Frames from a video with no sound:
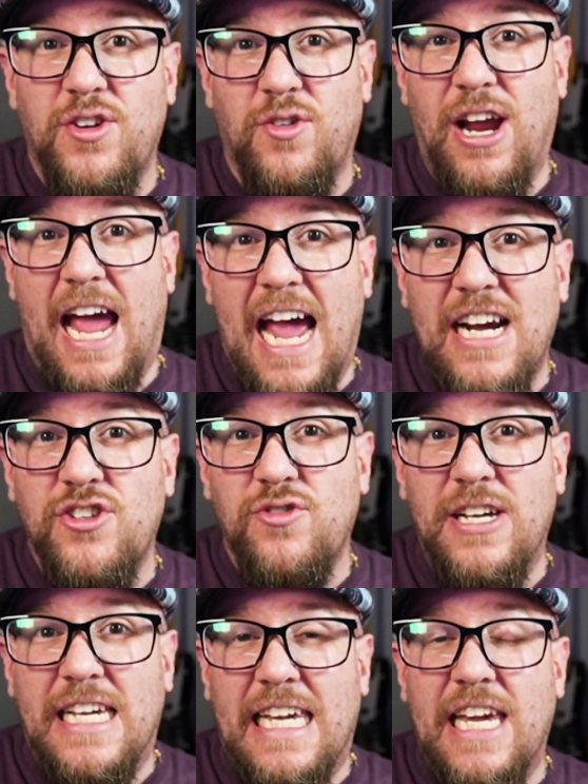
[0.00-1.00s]
you're
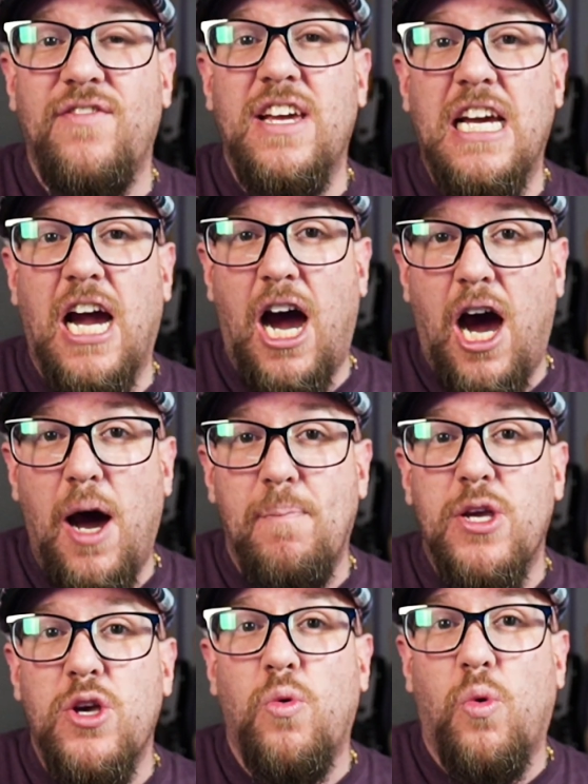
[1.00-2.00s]
actually giving
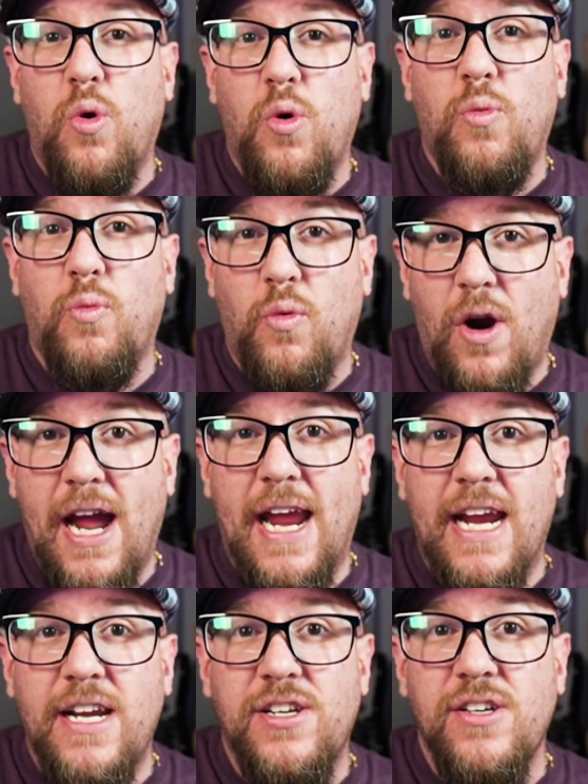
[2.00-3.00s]
up your
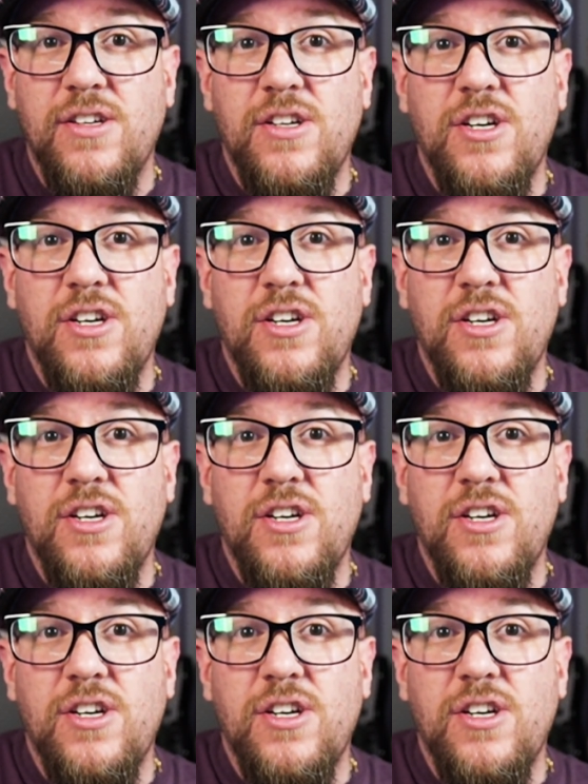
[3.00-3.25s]
right